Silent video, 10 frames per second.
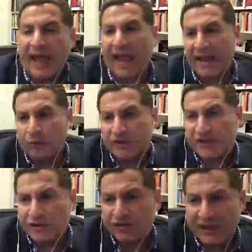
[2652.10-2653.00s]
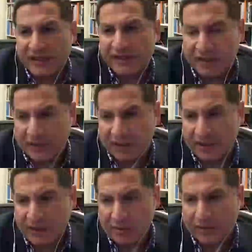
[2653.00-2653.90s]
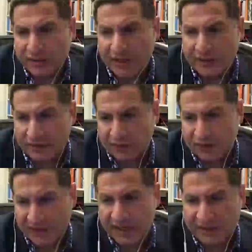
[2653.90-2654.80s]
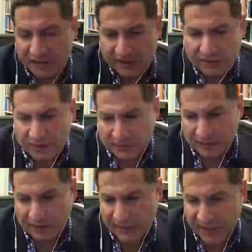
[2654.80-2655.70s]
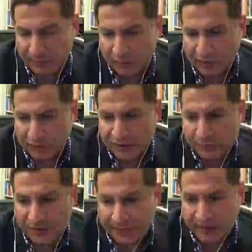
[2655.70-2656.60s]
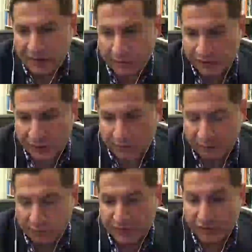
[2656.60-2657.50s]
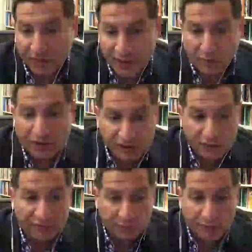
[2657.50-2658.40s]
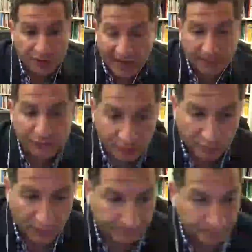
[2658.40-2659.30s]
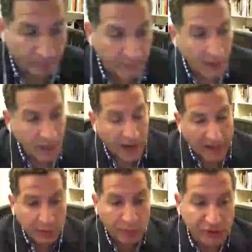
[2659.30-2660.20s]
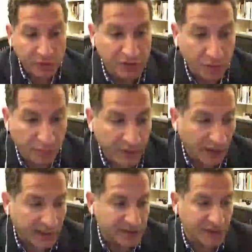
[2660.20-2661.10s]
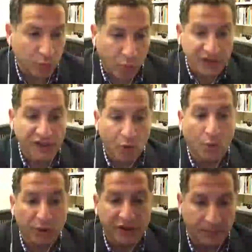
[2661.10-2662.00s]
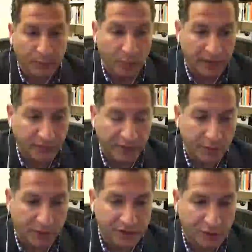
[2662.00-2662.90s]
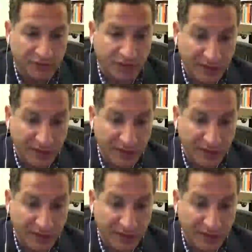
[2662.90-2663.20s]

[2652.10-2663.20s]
And what's interesting is and so this takes us to the second part of your question, which is about the neoconservative movement. So the neoconservative movement, you're absolutely right. I think what students don't realize is what's the origin point for the neoconservatives.